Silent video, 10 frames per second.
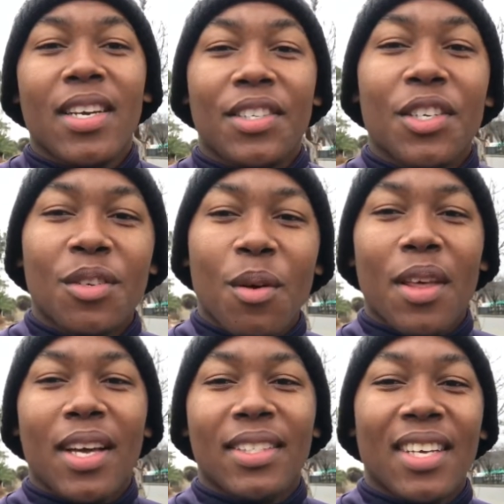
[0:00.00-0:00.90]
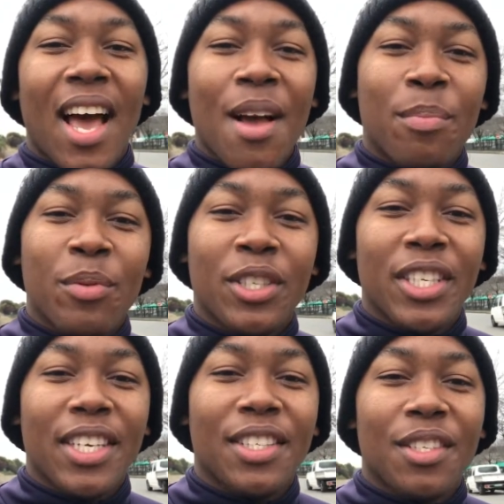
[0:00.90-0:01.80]
just know that I
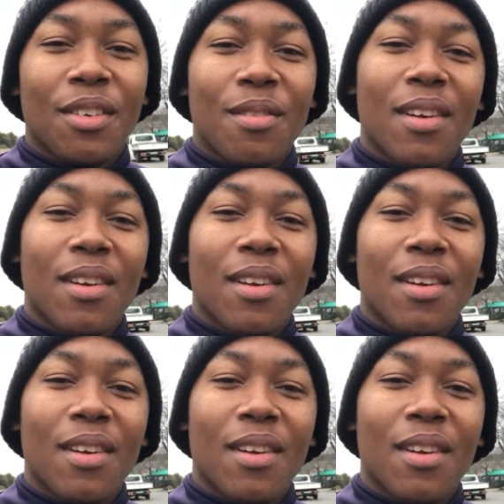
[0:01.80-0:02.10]
appreciate you,